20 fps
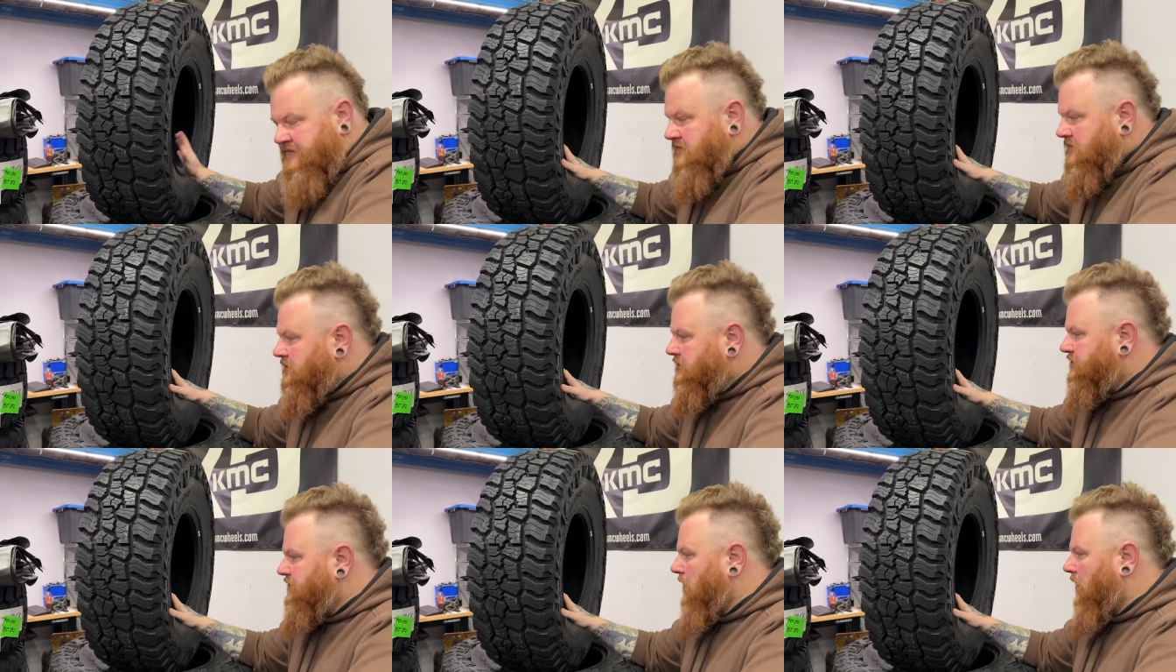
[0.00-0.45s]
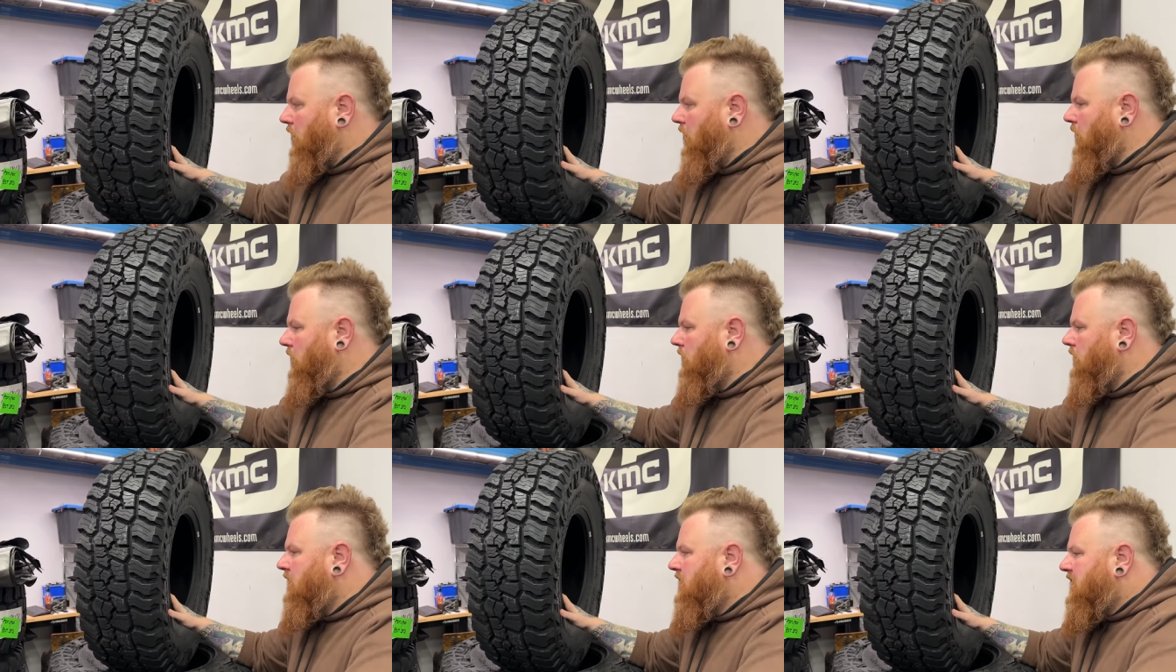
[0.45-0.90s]

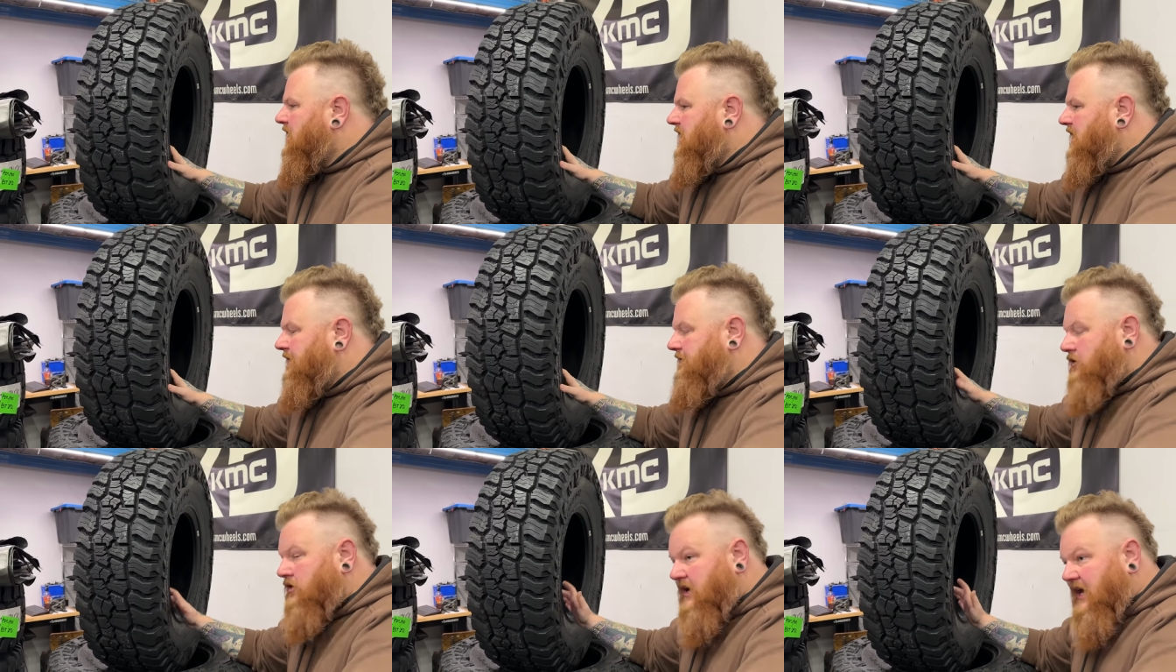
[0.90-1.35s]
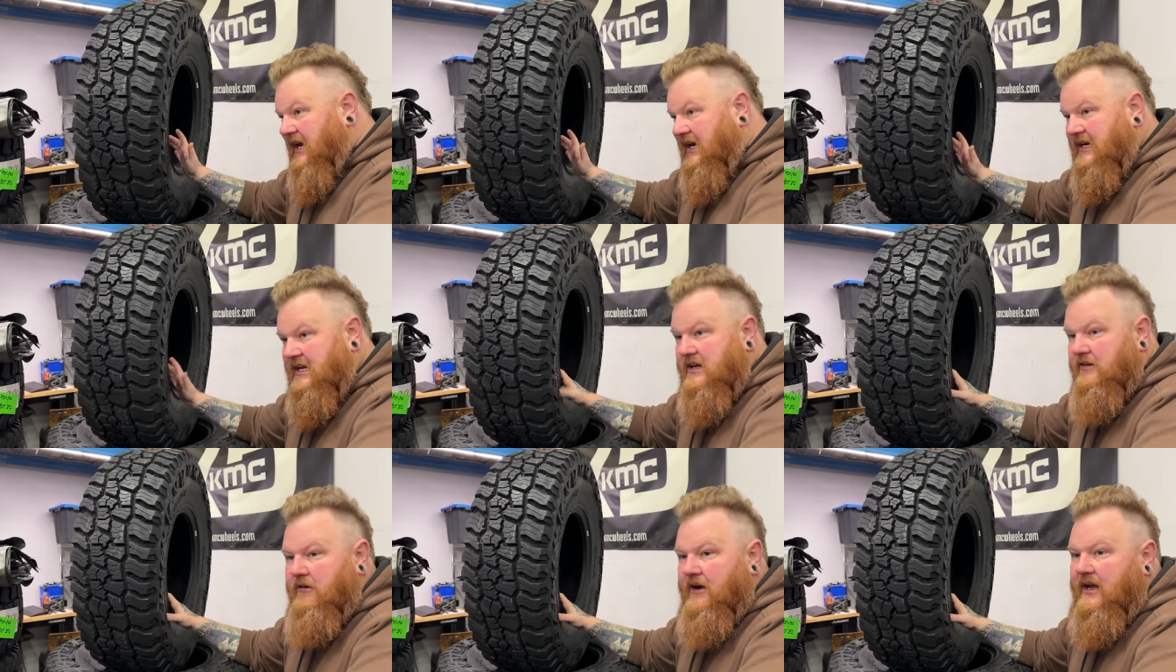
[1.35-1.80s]
So if you get an
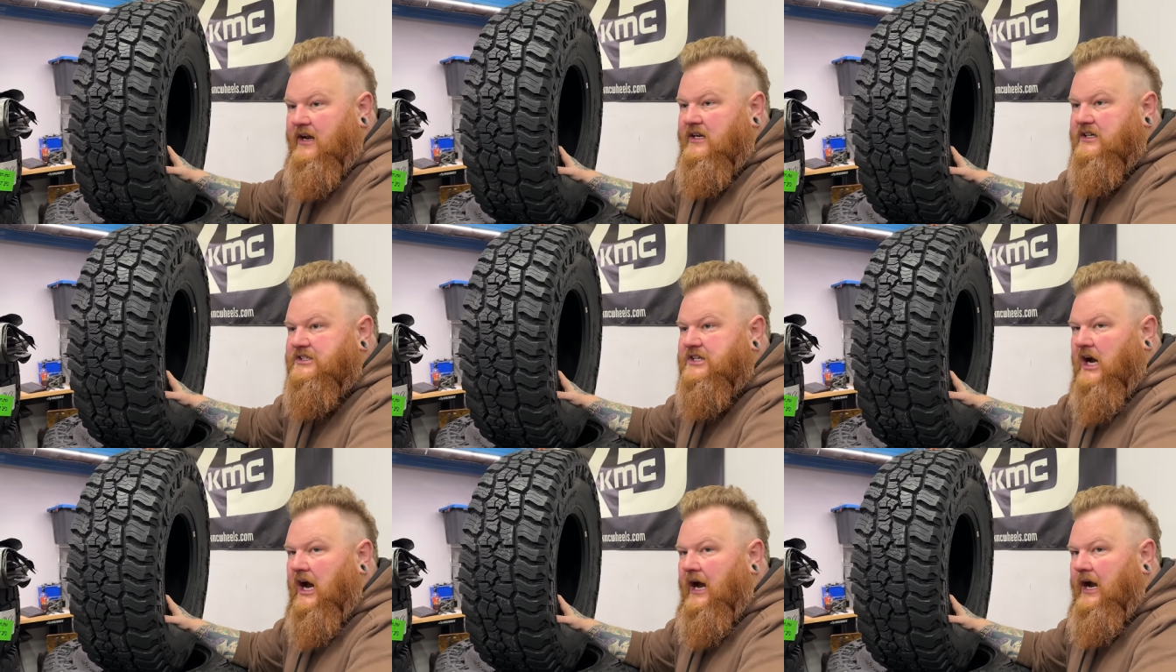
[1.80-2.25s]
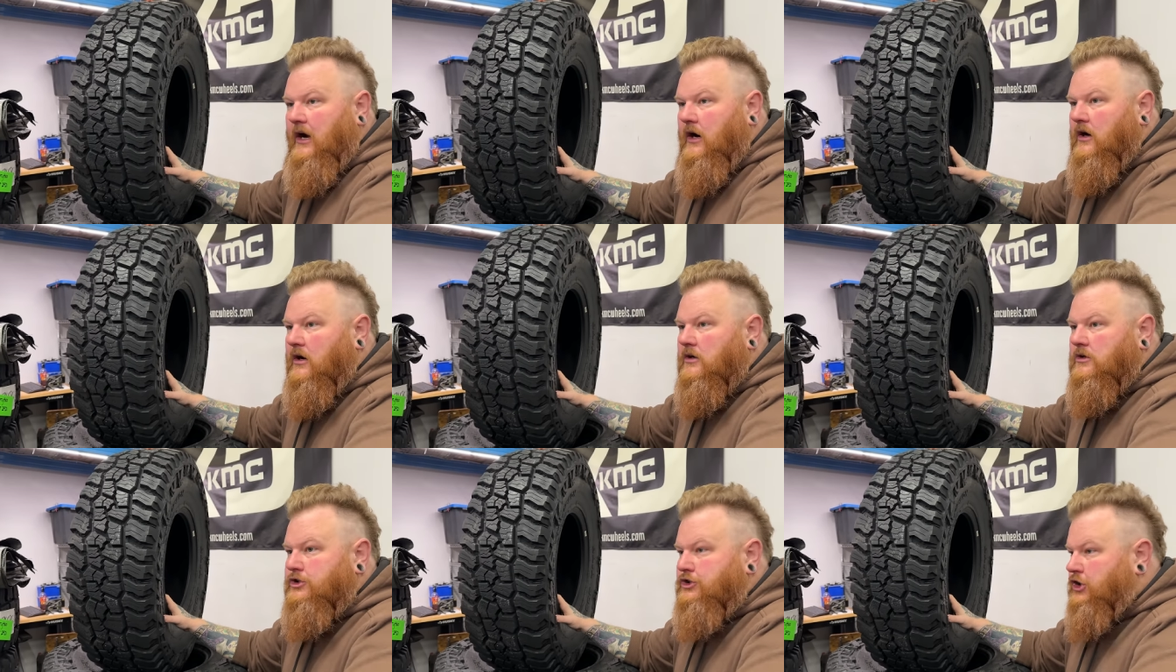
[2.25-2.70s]
E rated
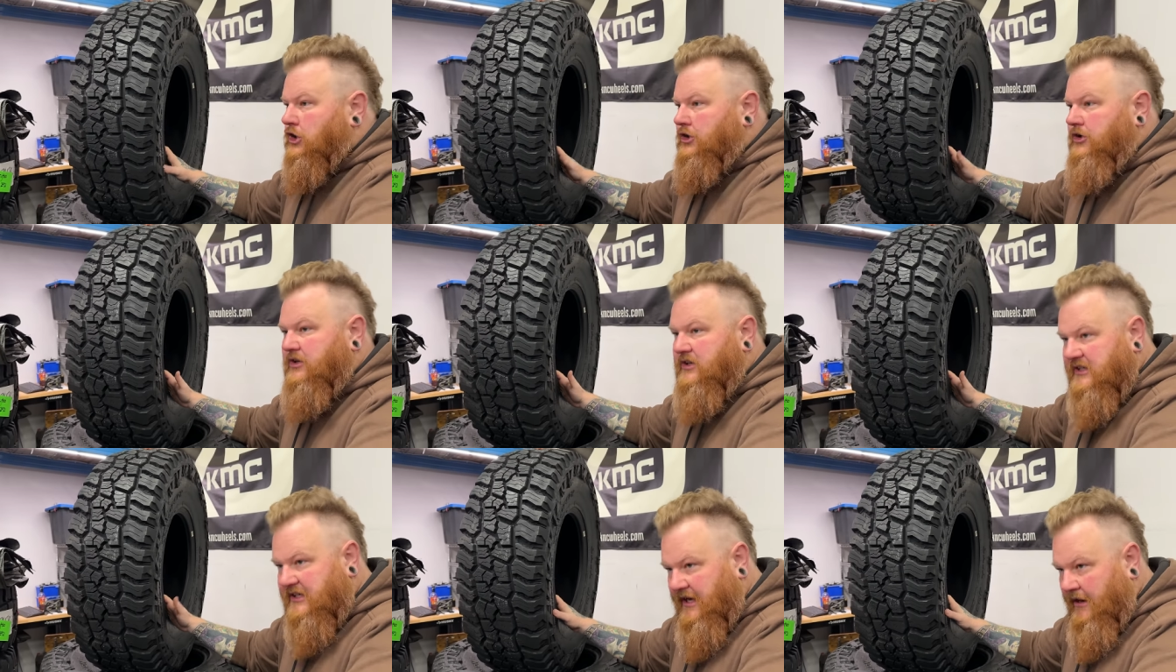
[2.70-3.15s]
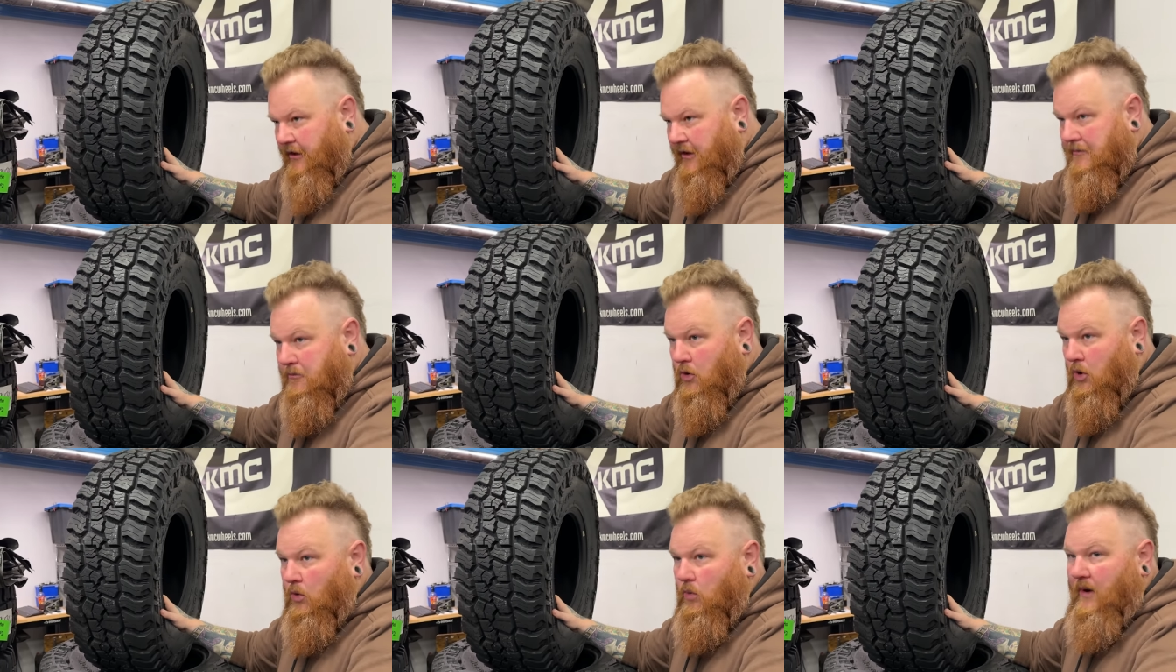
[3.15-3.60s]
tire, sure, you can carry
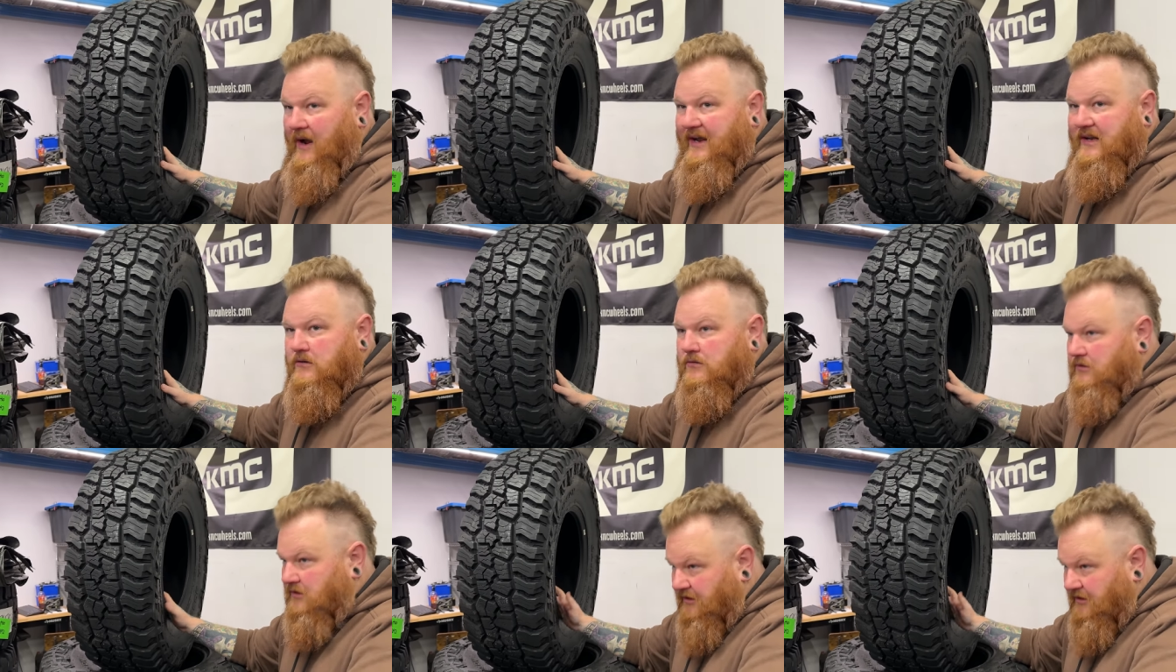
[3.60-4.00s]
more weight.